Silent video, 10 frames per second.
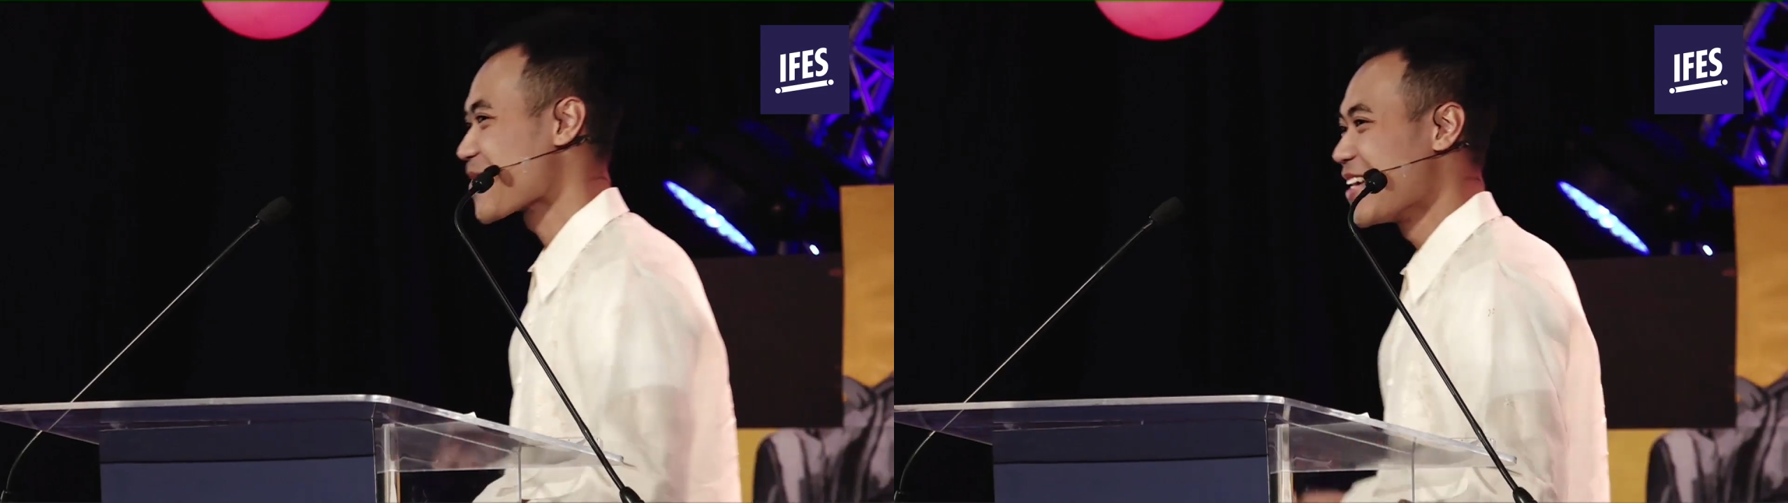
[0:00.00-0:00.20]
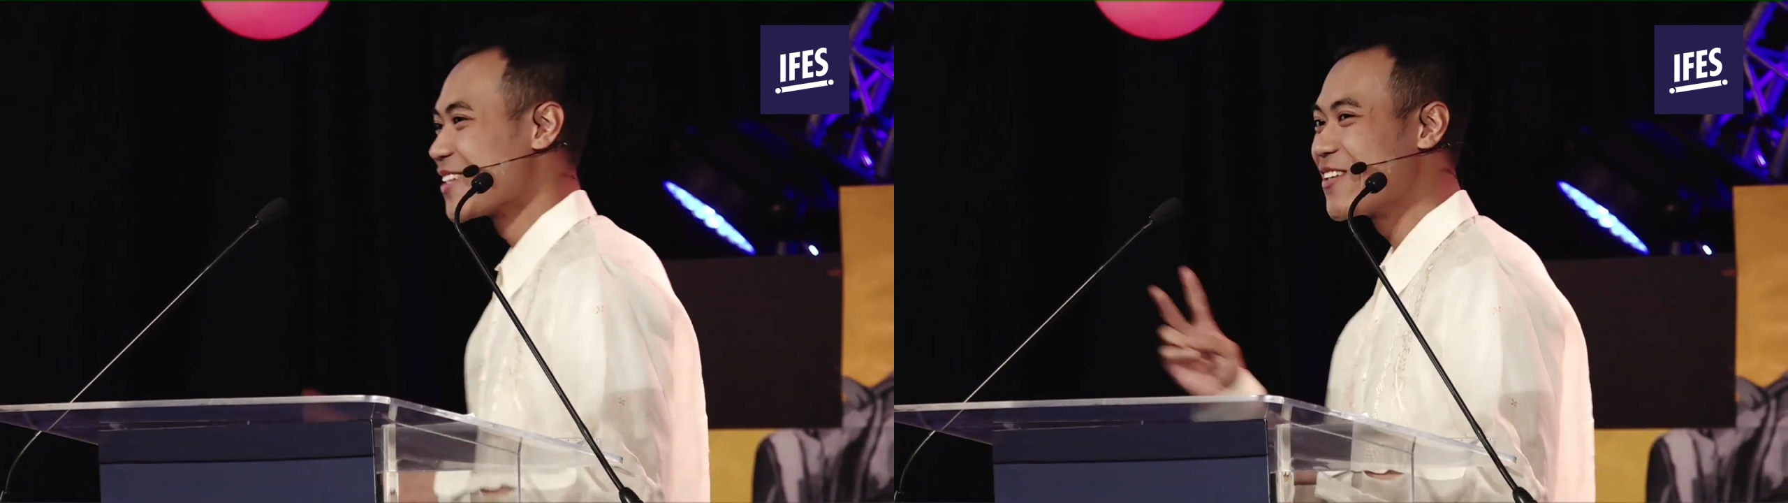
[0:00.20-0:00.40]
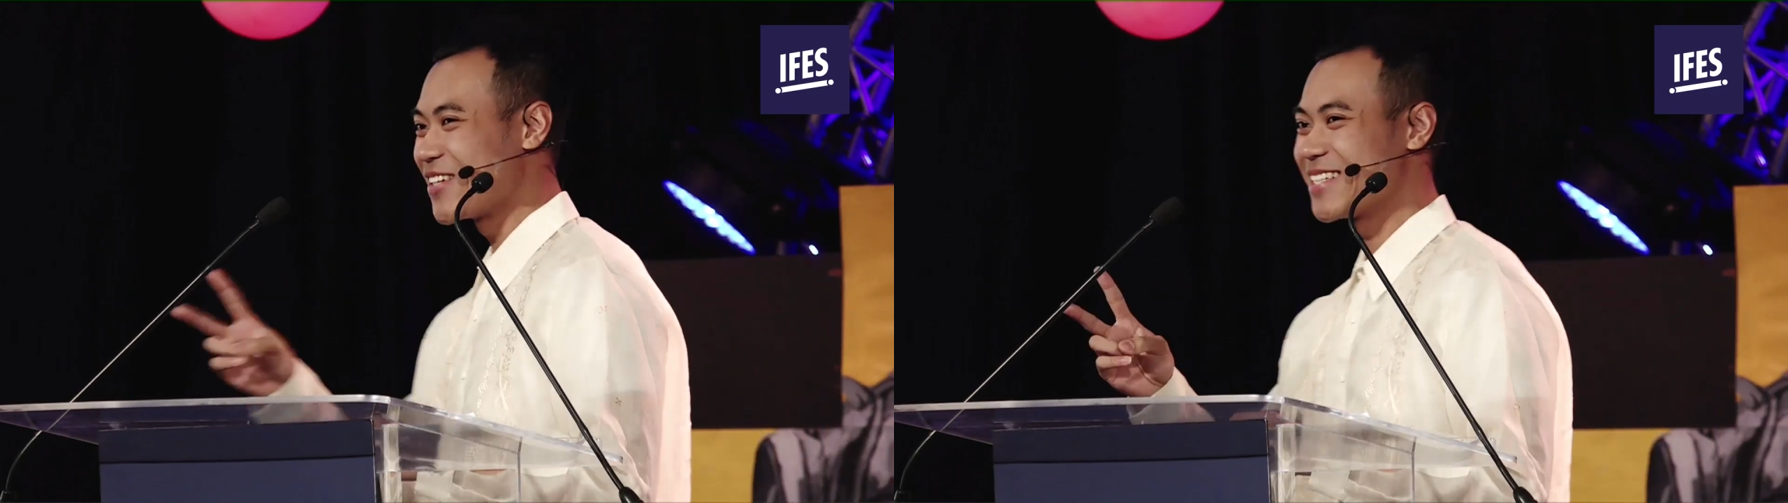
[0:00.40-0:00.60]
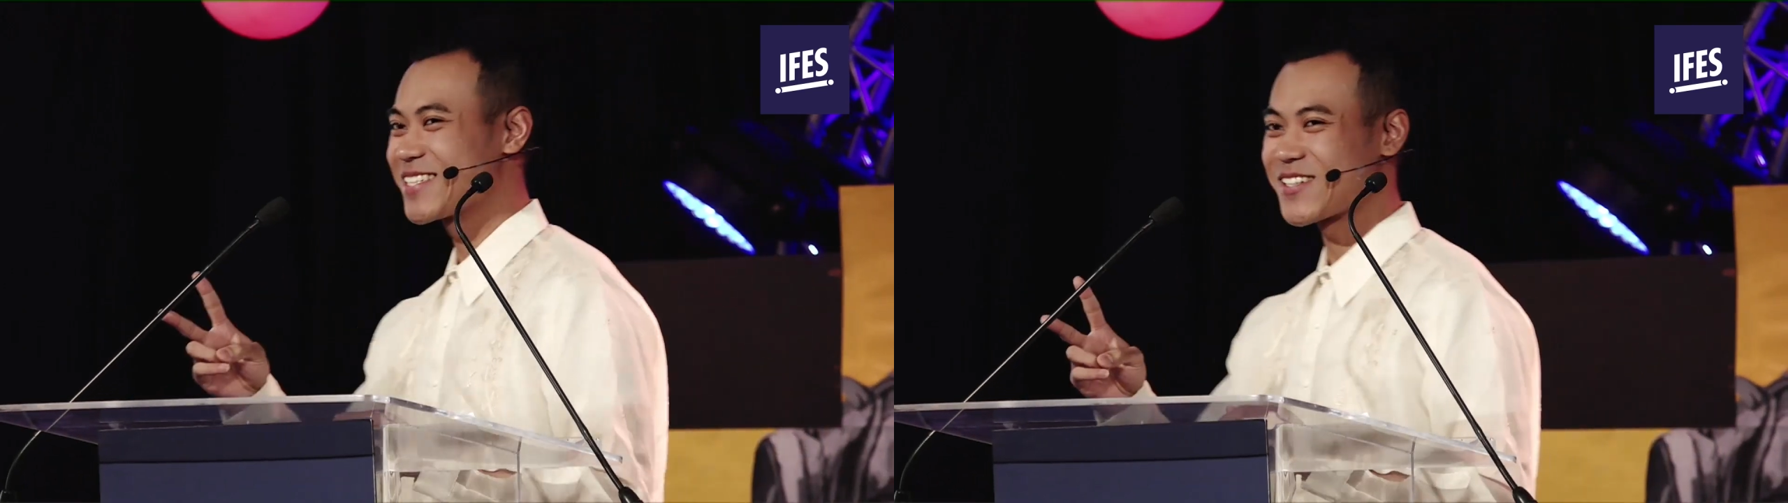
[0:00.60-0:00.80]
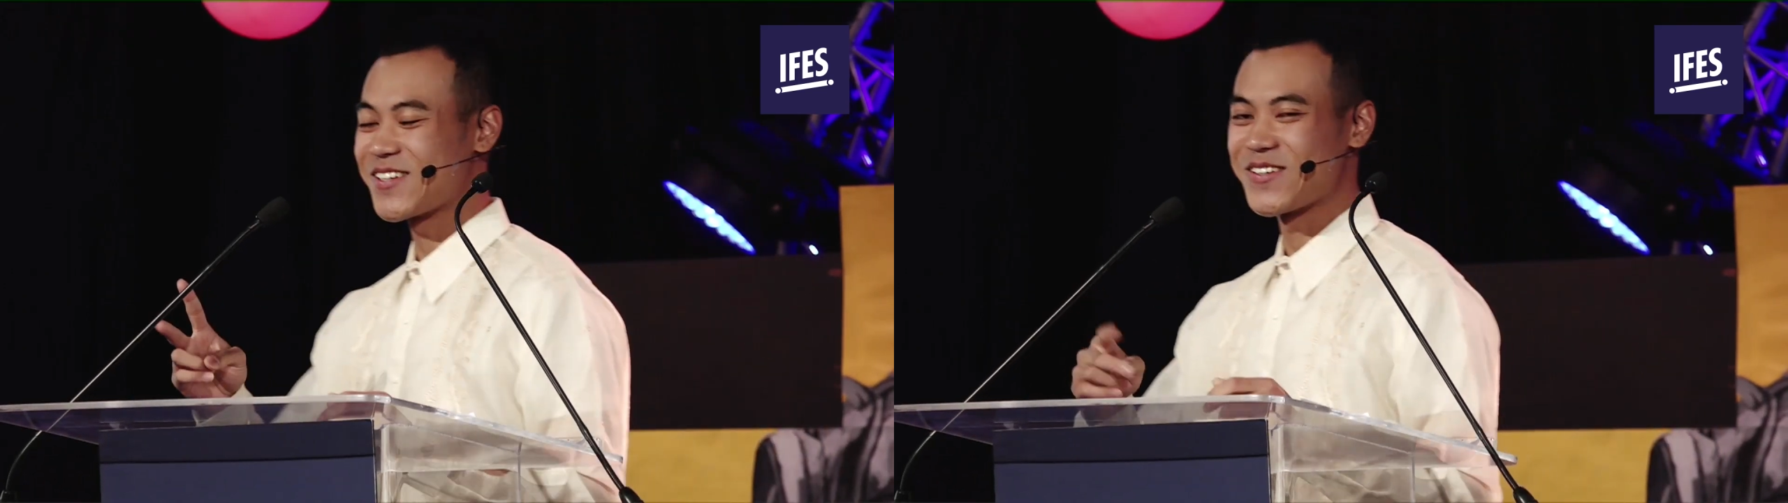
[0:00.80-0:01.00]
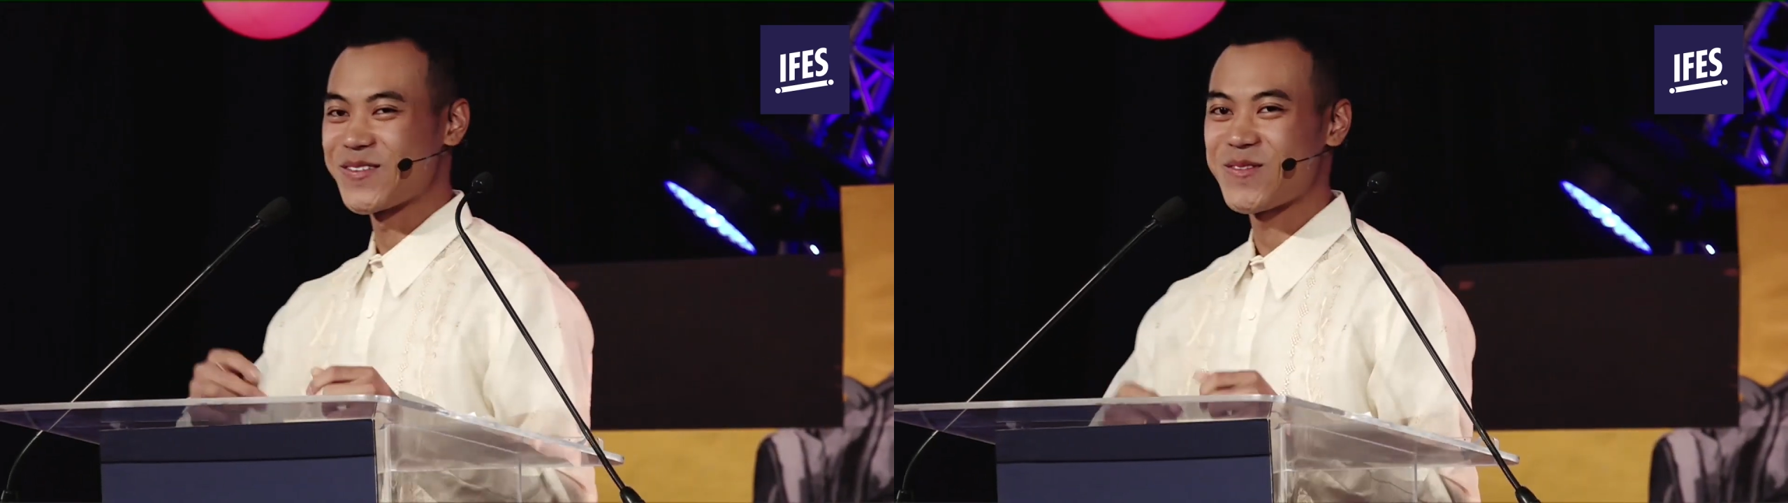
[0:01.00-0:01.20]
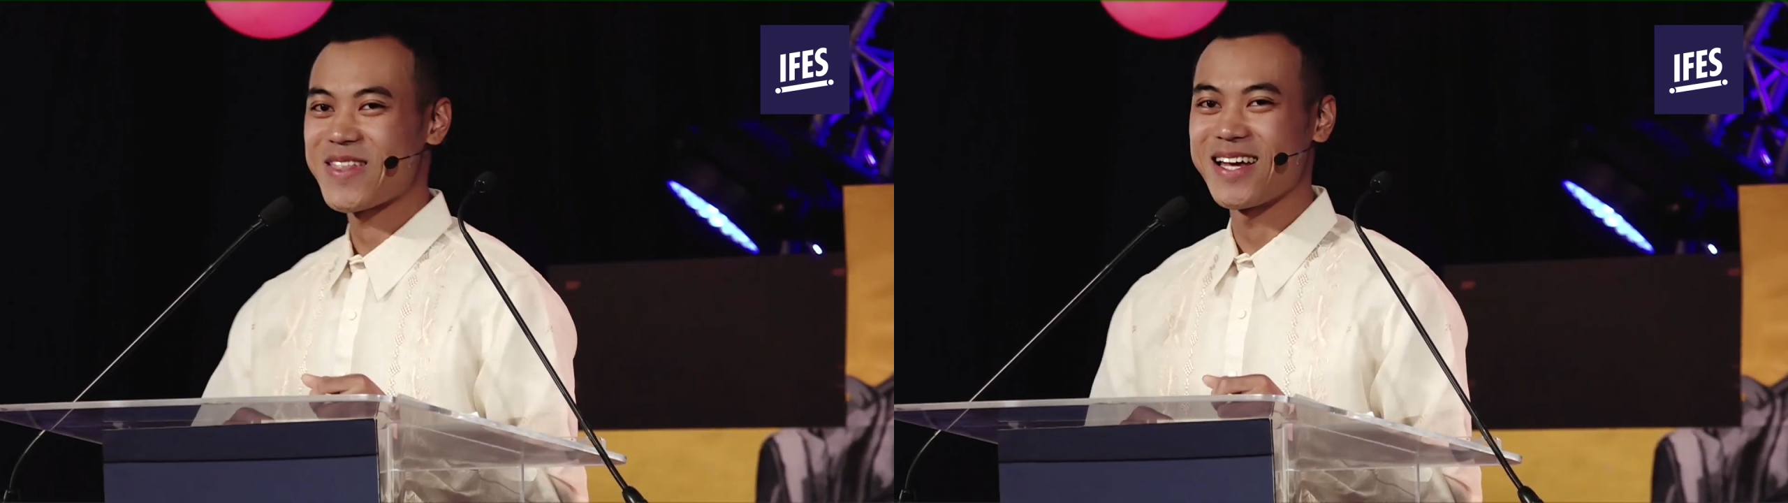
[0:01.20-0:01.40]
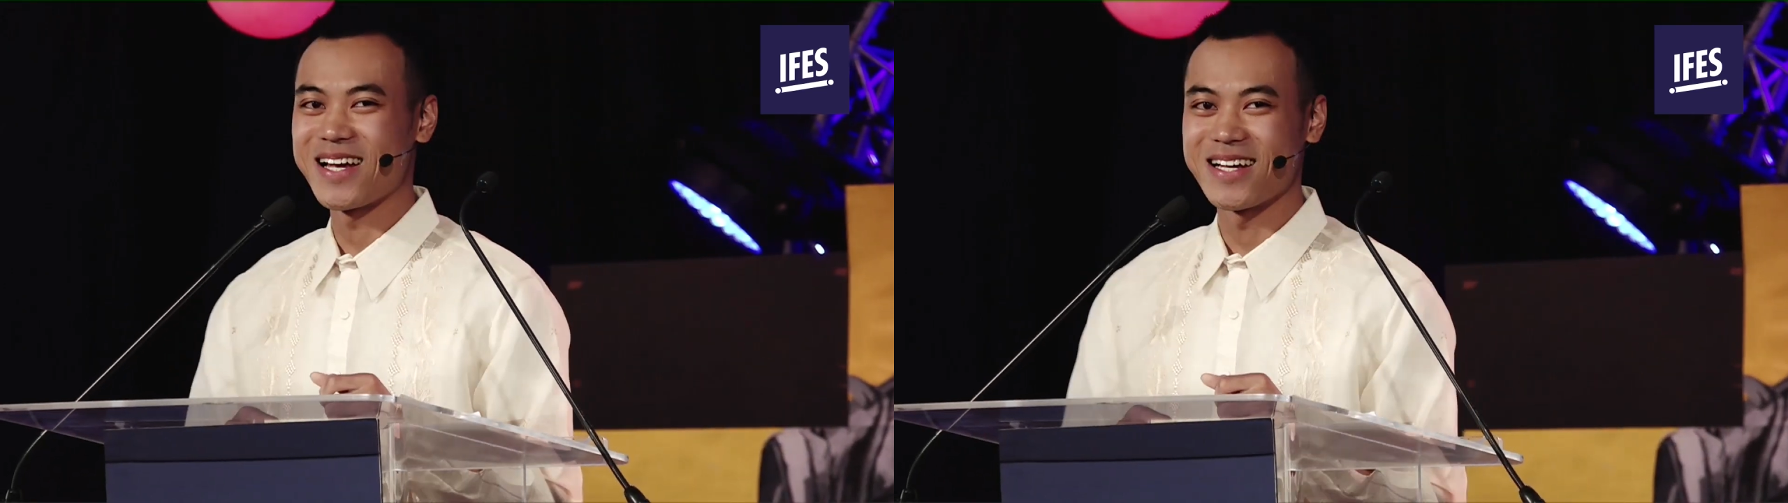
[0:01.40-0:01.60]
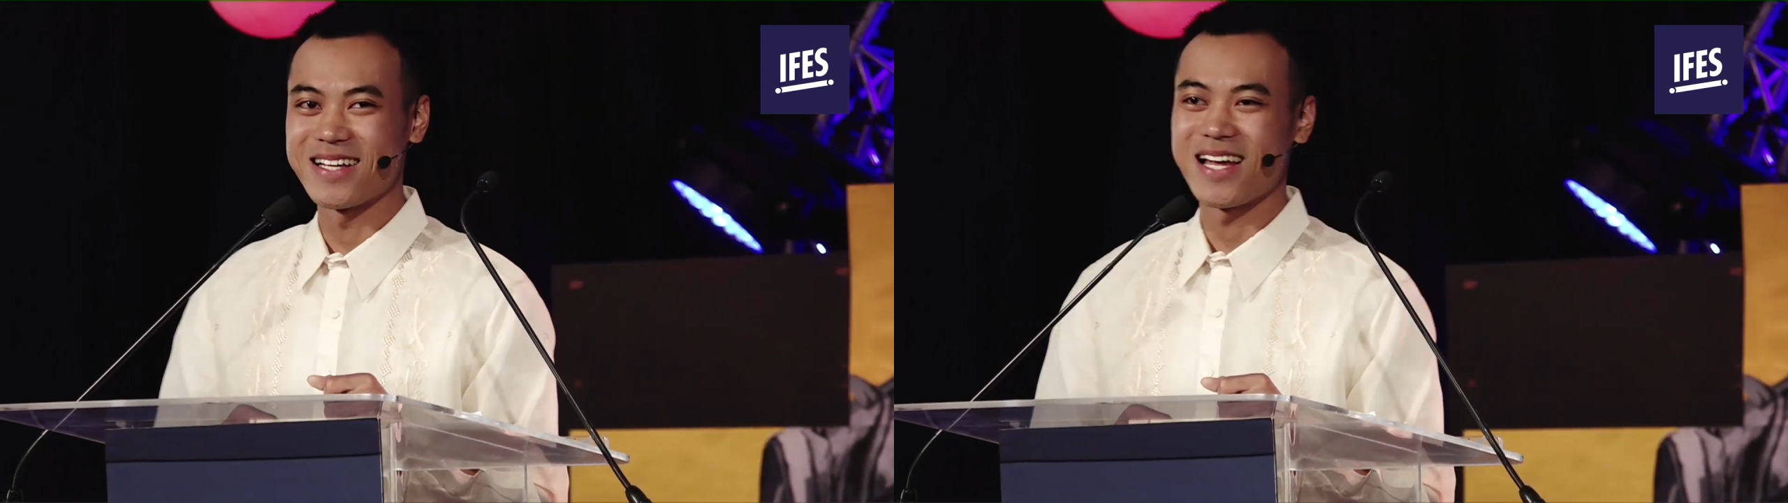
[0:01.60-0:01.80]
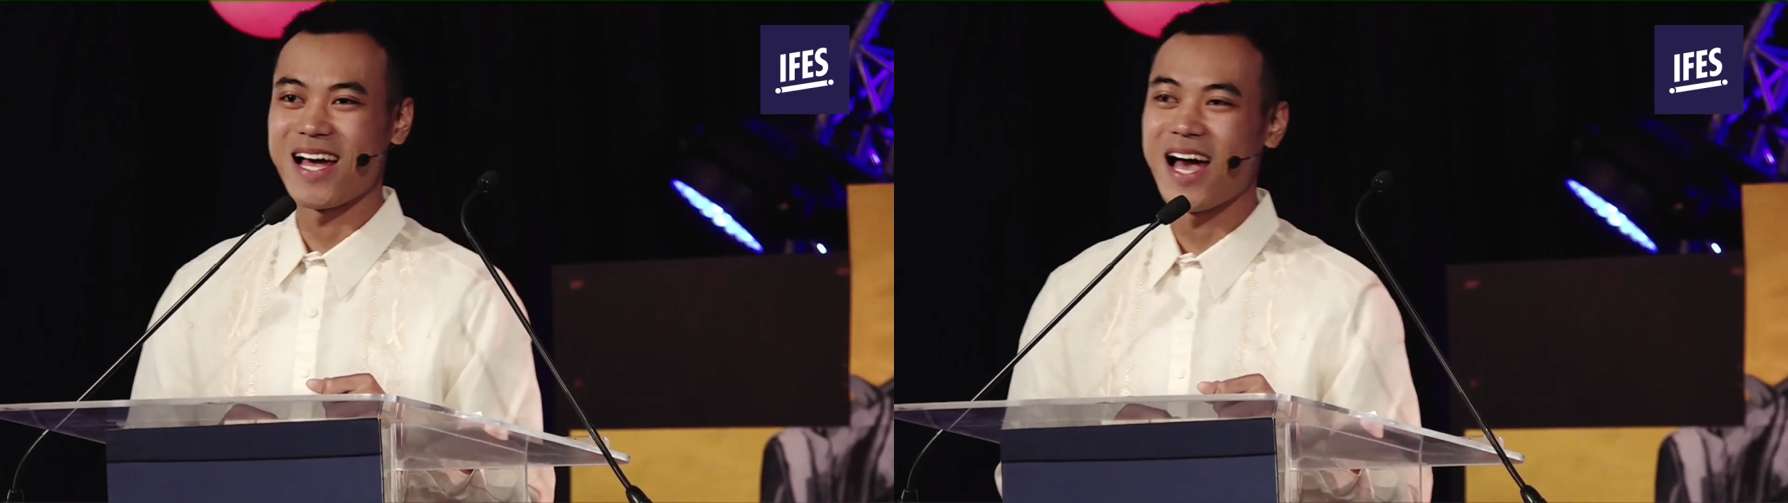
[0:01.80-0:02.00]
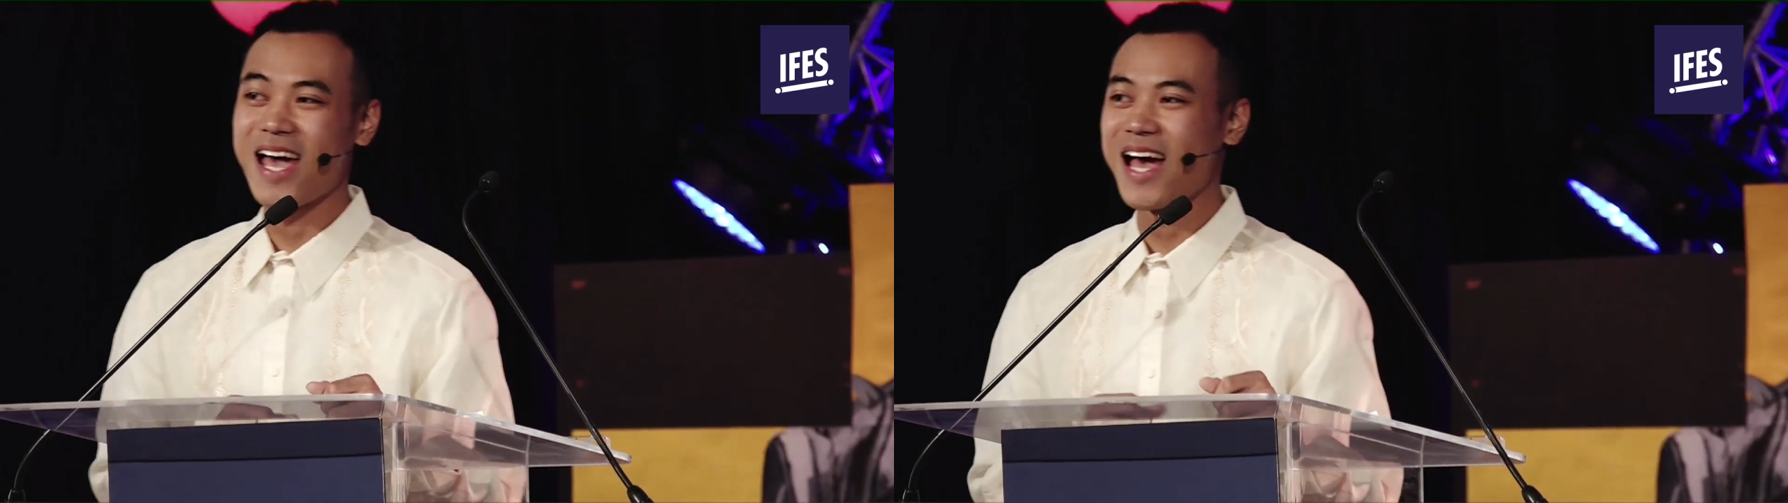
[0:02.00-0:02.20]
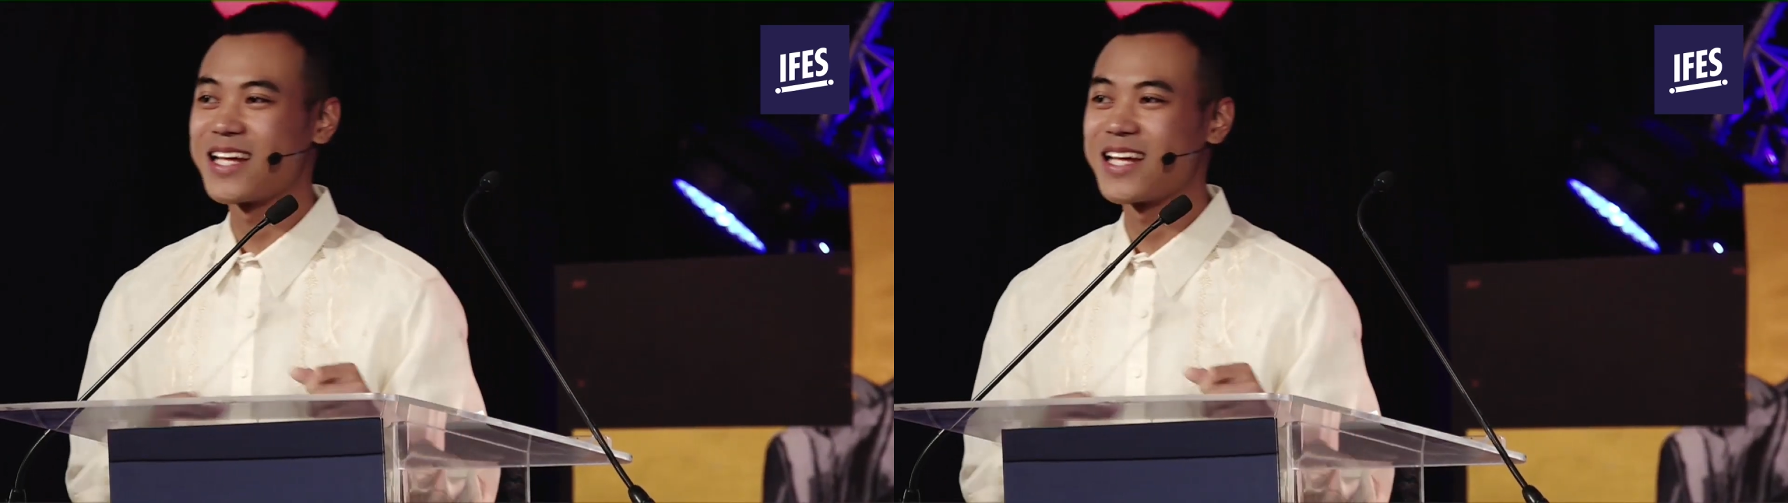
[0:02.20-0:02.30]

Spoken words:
2 years ago, I had